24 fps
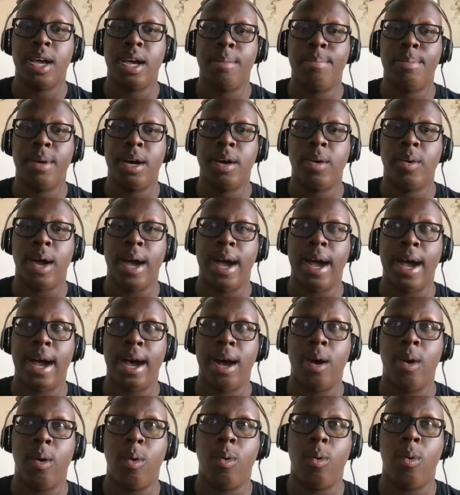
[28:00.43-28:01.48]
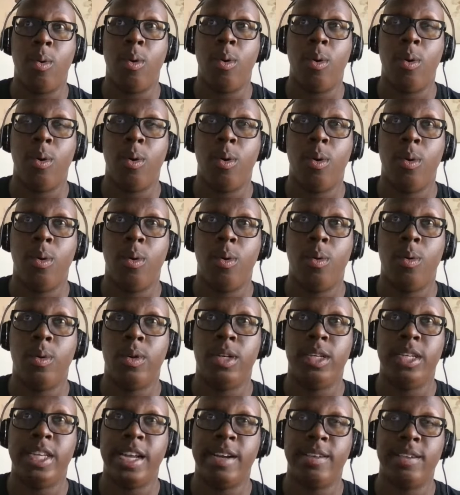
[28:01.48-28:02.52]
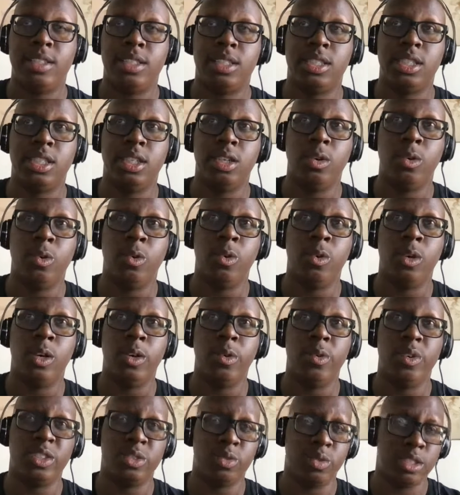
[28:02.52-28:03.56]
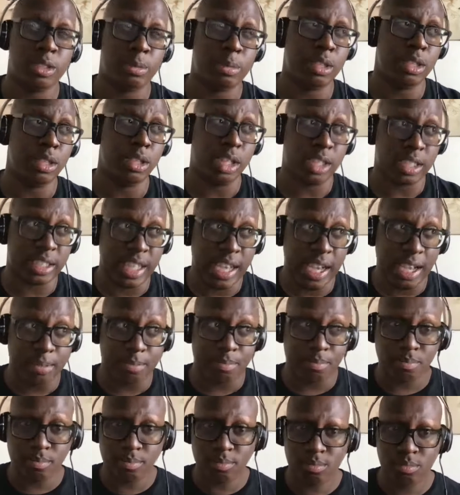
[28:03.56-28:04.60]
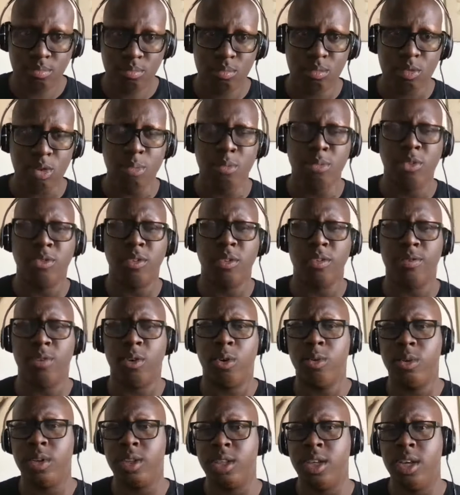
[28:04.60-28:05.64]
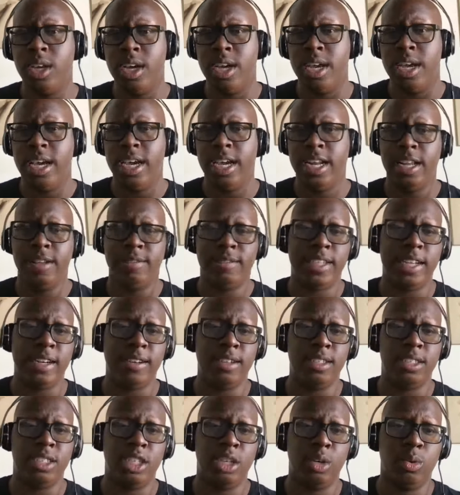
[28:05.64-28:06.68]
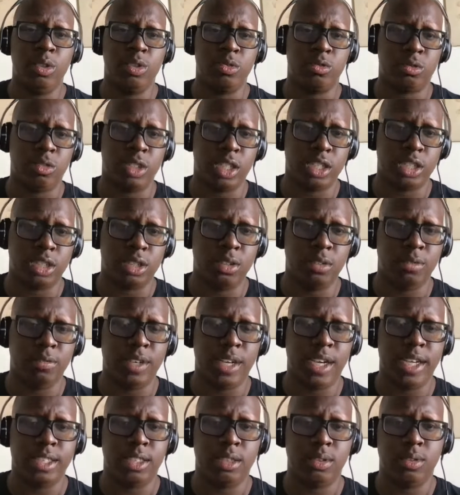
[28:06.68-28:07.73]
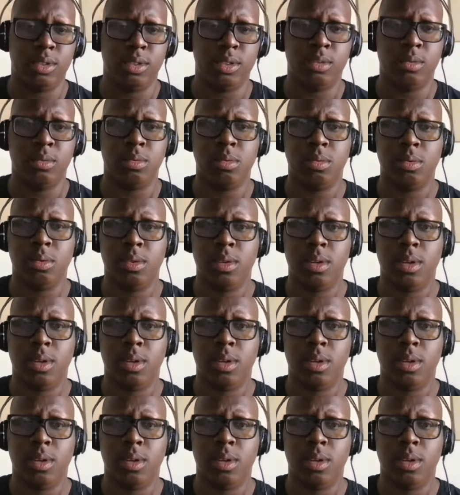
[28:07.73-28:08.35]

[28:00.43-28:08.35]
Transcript: about how Darren Till is going to be looked at moving forward, and if Darren Till was rushed too fast too soon.